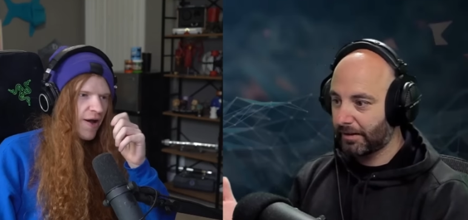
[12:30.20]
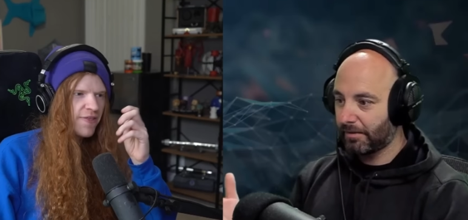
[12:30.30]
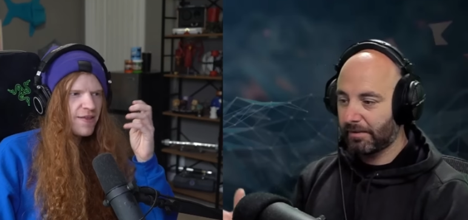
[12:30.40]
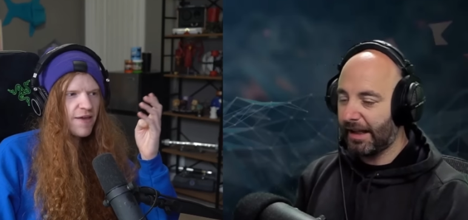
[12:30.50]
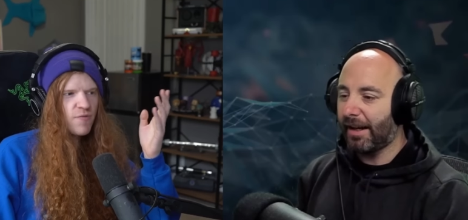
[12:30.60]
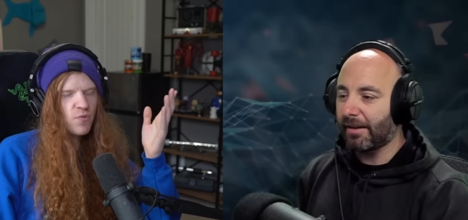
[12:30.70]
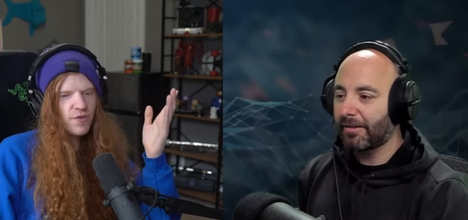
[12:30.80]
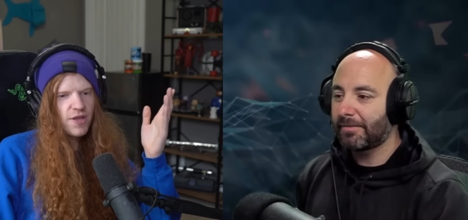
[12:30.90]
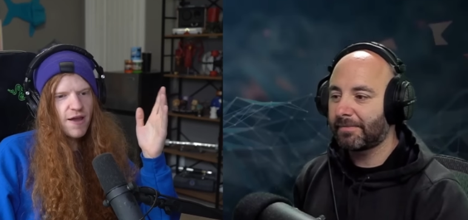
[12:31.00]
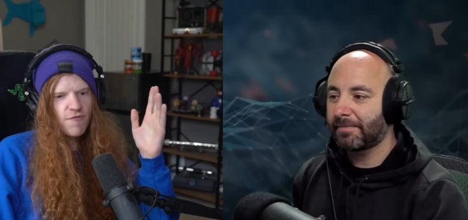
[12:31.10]
Speaker 1: I didn't even yeah.
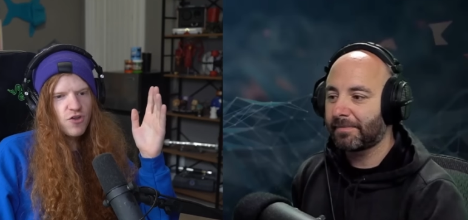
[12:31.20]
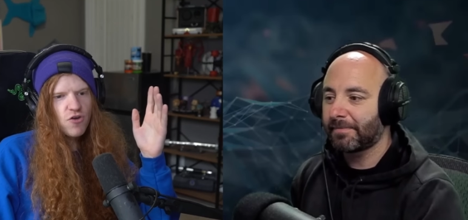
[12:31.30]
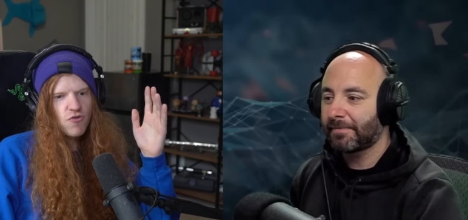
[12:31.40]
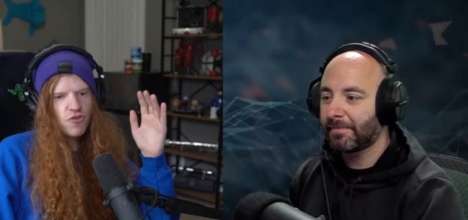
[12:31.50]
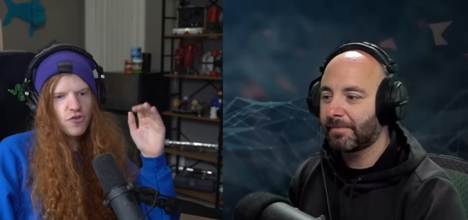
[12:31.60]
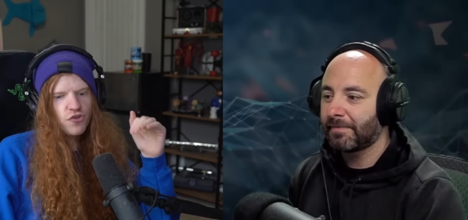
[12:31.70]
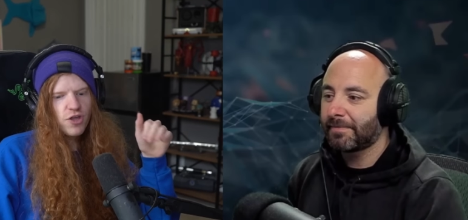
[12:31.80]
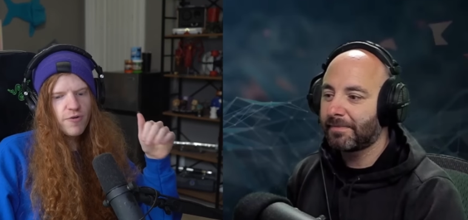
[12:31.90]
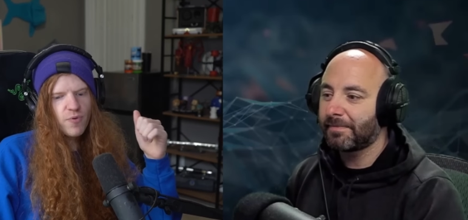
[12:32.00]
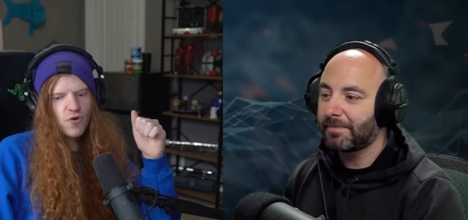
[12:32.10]
really ever use the
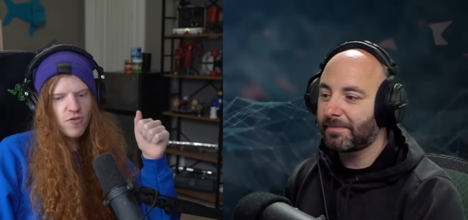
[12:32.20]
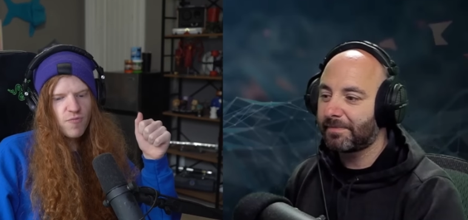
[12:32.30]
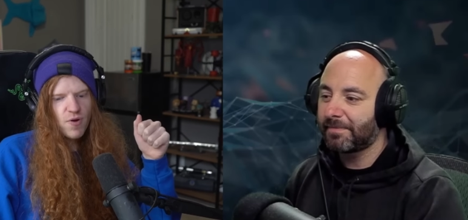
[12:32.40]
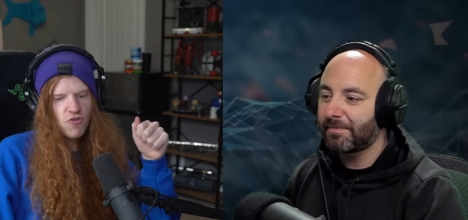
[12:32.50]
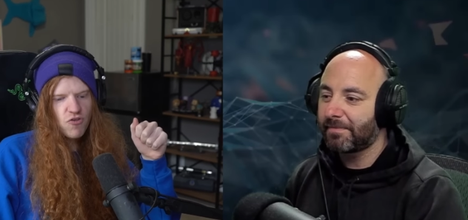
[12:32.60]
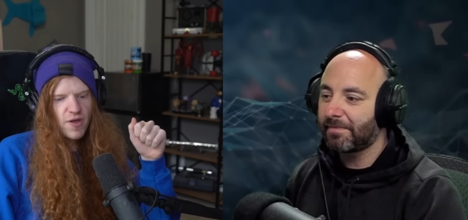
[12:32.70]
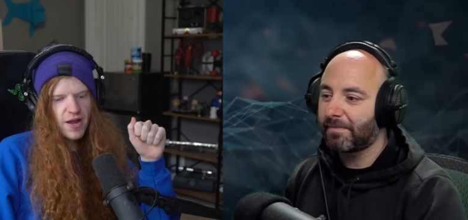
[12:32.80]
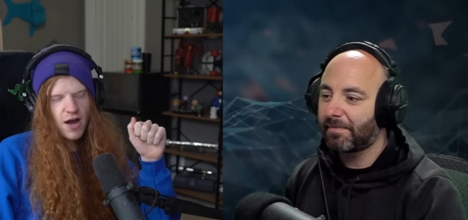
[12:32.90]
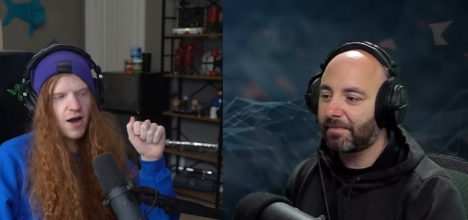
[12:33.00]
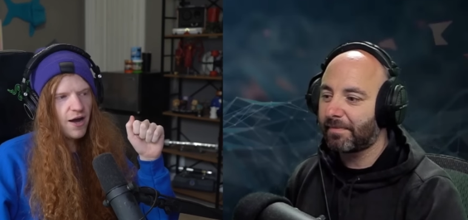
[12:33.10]
leaderboard as much as
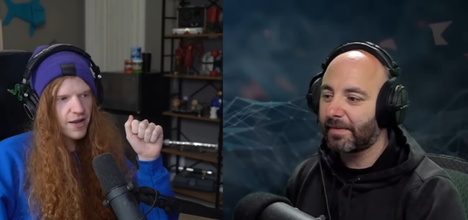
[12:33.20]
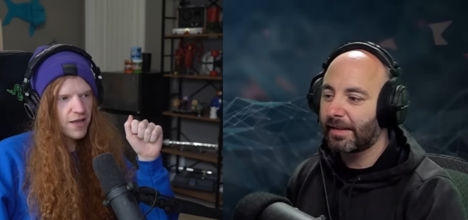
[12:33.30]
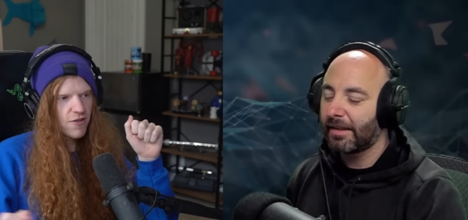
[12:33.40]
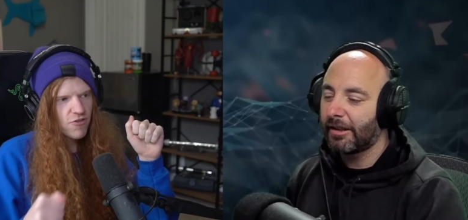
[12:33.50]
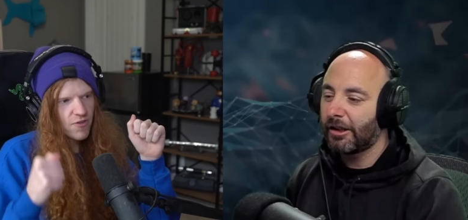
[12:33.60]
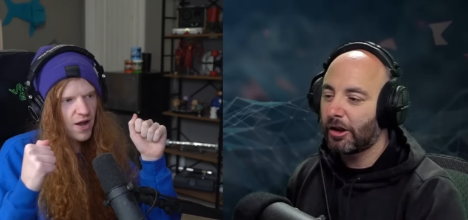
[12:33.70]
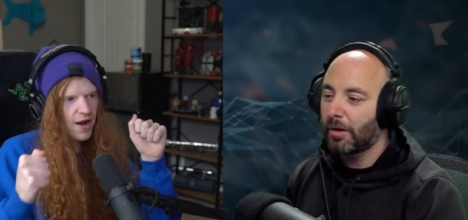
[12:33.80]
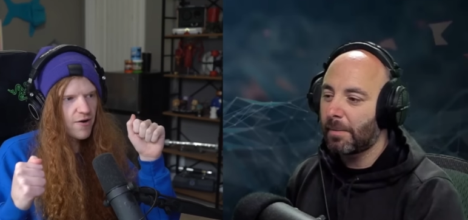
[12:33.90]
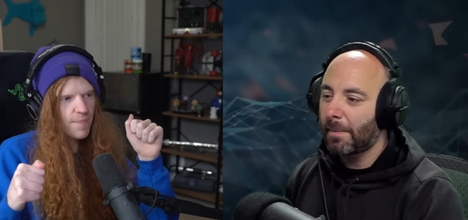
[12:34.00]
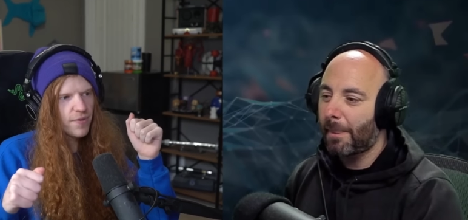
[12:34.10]
like, oh, he's
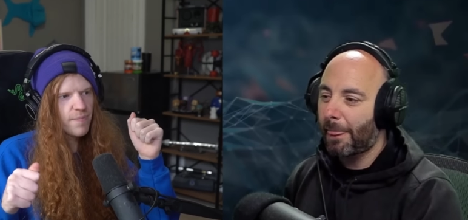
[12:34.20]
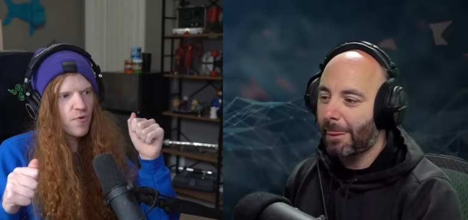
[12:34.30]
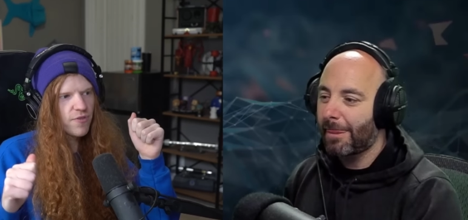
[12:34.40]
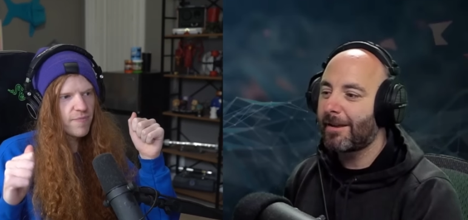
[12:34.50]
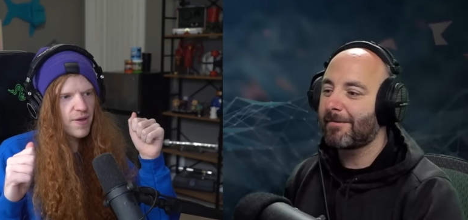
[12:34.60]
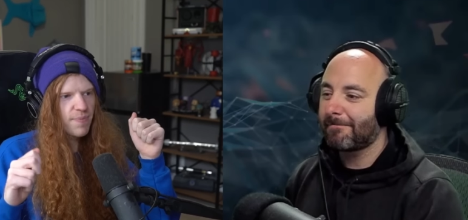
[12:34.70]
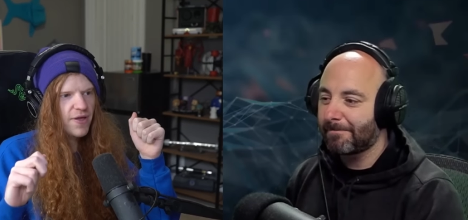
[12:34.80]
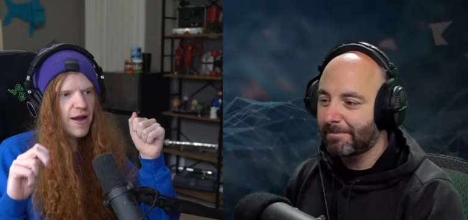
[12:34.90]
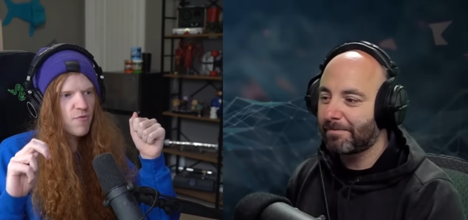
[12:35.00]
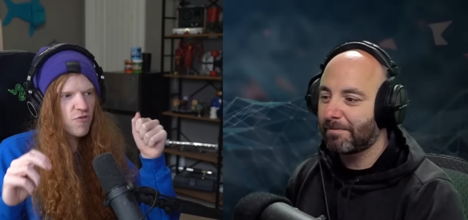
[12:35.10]
higher up on the board than me.
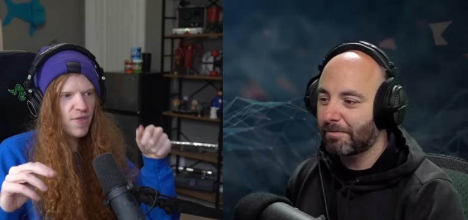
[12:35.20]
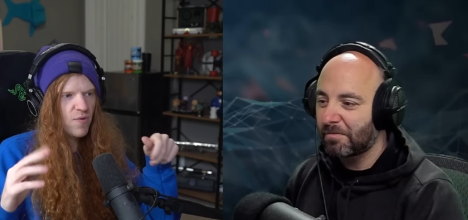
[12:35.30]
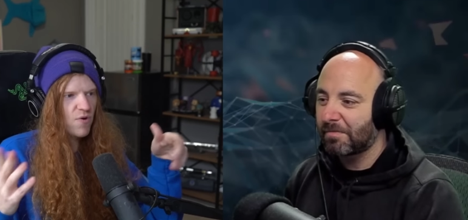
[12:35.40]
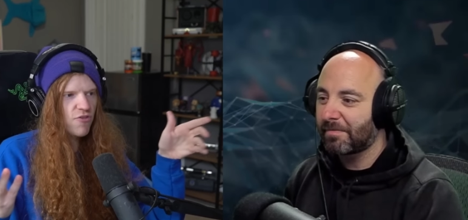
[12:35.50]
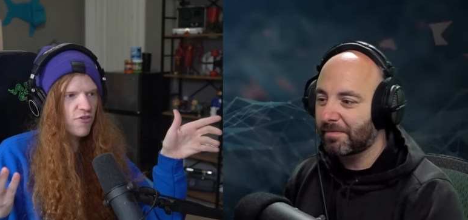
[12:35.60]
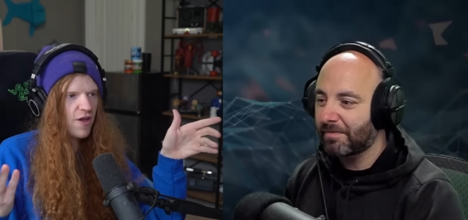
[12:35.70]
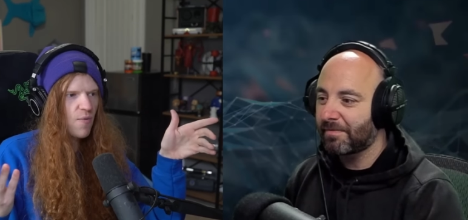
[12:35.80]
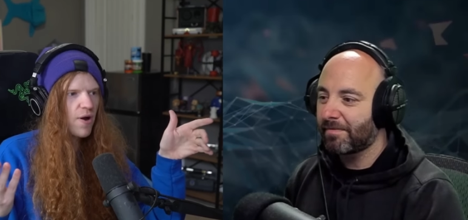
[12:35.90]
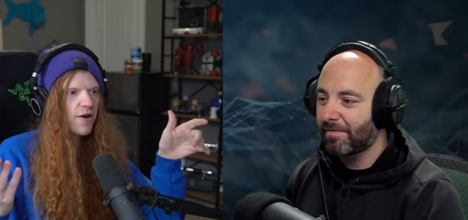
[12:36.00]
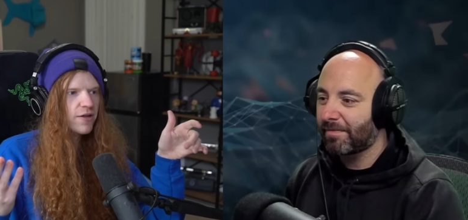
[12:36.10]
But like, I would just be like, what's this guy
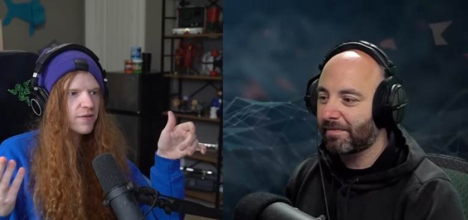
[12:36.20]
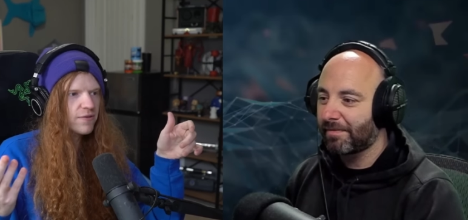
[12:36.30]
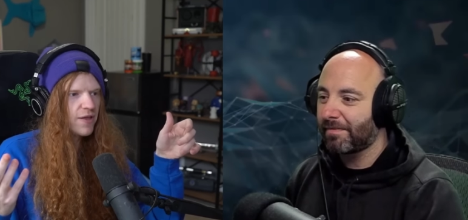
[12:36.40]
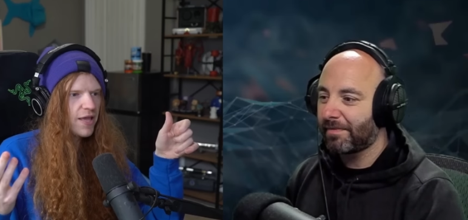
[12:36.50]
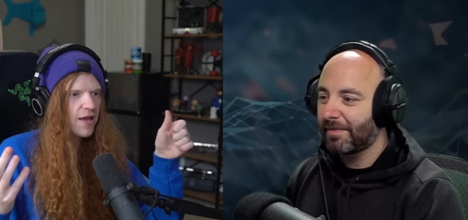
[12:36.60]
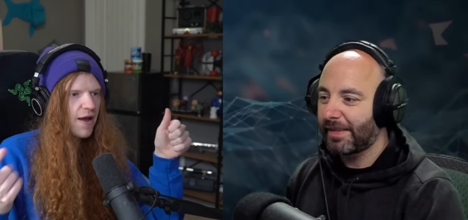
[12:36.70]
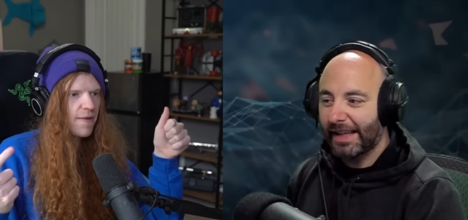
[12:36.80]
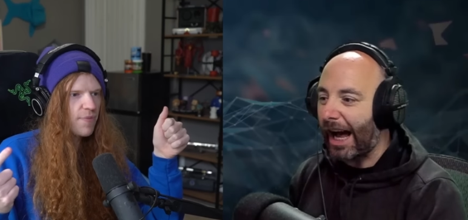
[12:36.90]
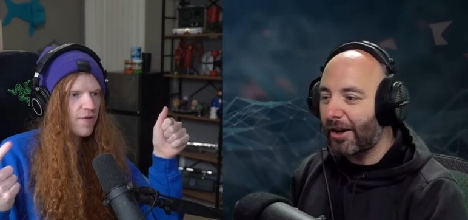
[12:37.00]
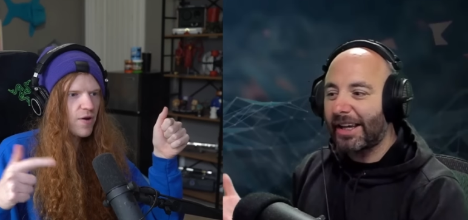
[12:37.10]
wearing? Like, he got
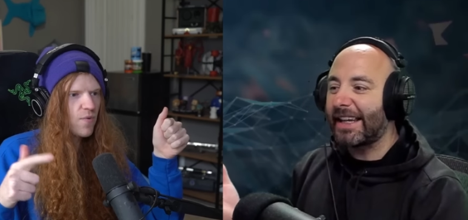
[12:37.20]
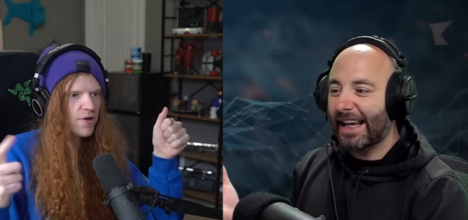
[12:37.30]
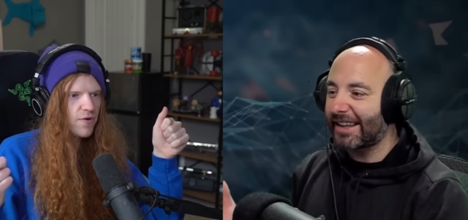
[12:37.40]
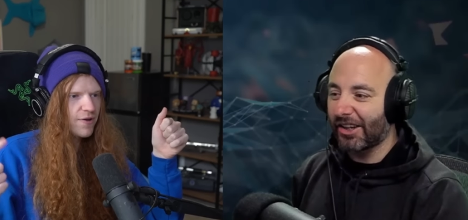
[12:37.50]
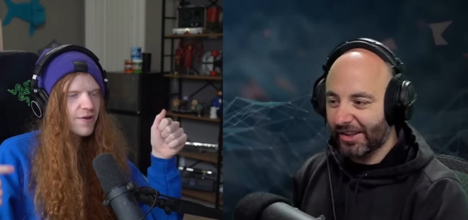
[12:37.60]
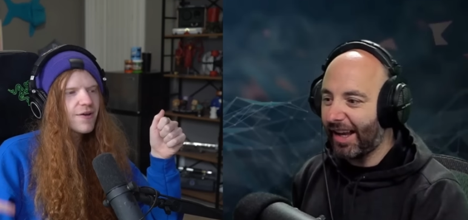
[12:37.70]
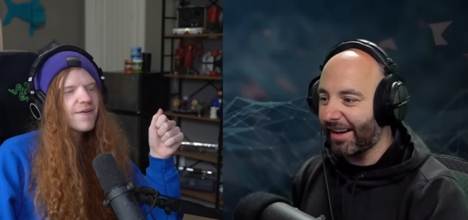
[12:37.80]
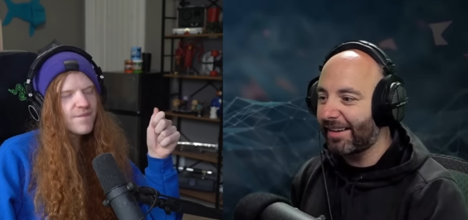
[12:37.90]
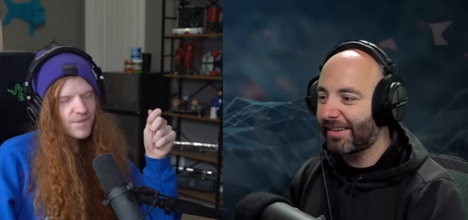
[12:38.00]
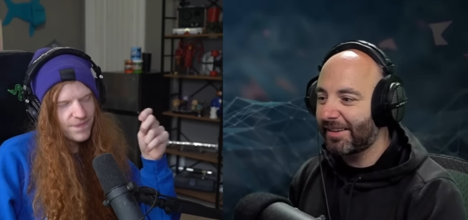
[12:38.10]
up there. How like, did he get there?
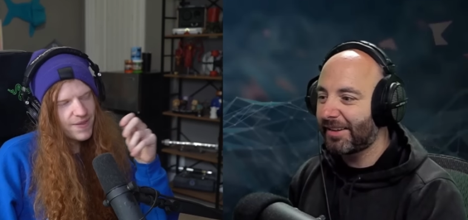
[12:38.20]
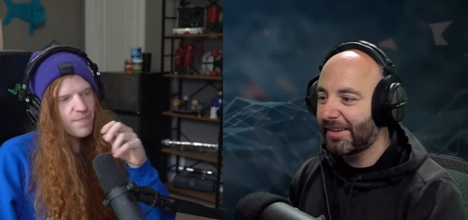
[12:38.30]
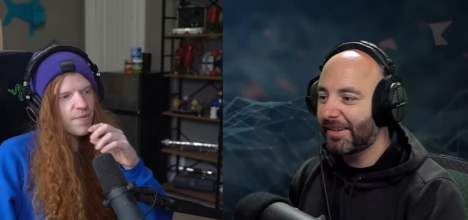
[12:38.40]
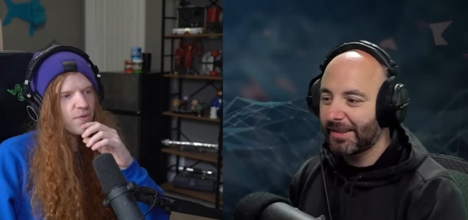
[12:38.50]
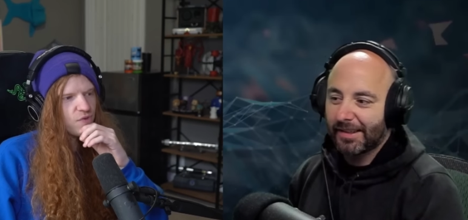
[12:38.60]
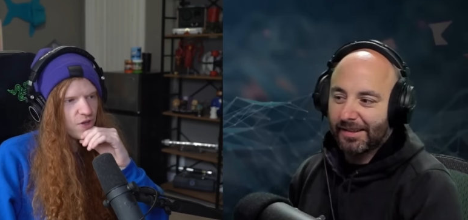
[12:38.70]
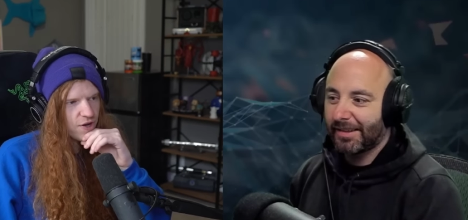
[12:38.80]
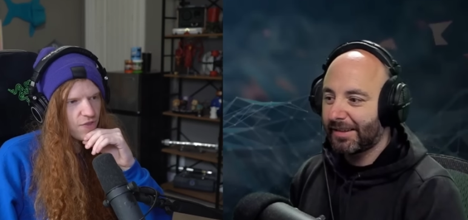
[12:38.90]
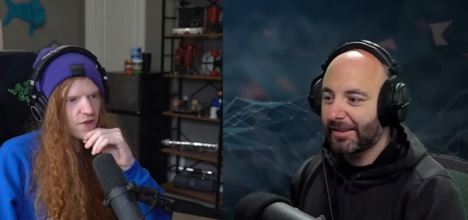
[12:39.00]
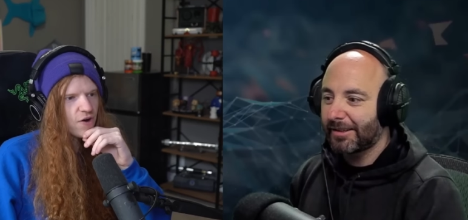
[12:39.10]
Yeah, and be able to look at the